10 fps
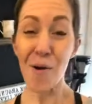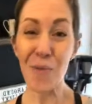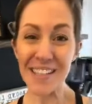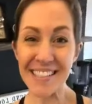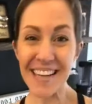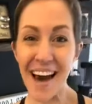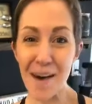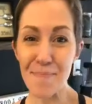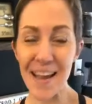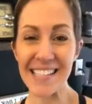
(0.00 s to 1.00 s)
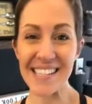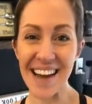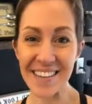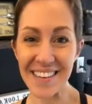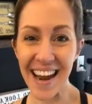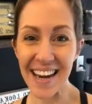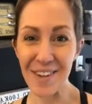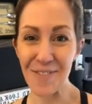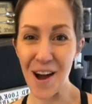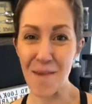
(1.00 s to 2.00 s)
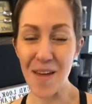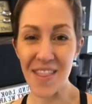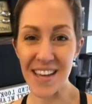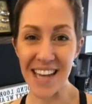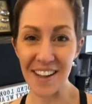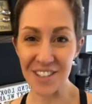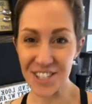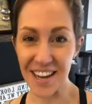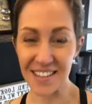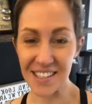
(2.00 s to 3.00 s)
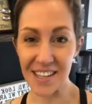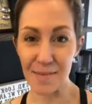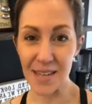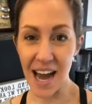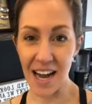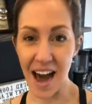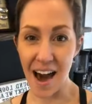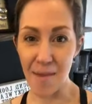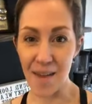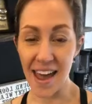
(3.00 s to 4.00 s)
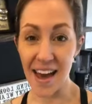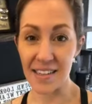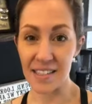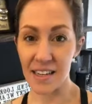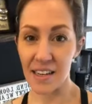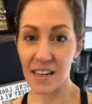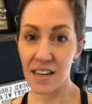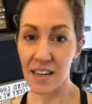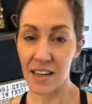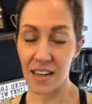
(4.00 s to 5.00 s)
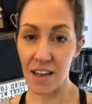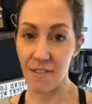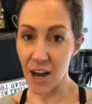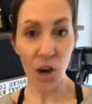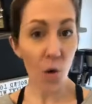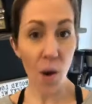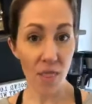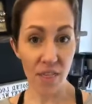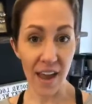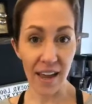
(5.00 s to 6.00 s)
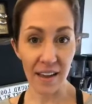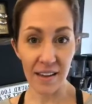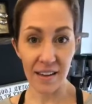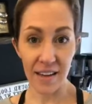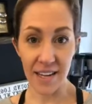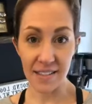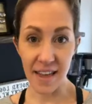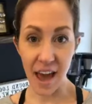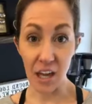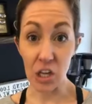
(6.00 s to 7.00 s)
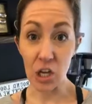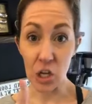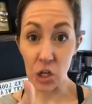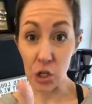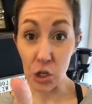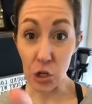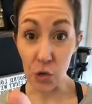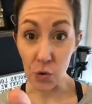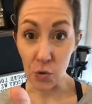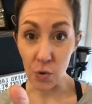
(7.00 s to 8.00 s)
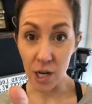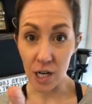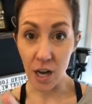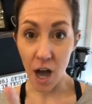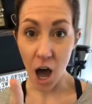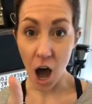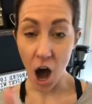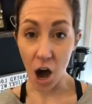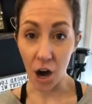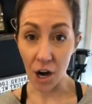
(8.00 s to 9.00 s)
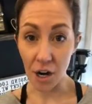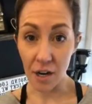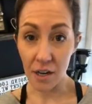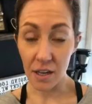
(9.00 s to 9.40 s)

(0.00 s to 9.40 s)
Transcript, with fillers: What's up? It's Doctor Katie from the dollar challenge club dot com, and if I know one thing, it's that you are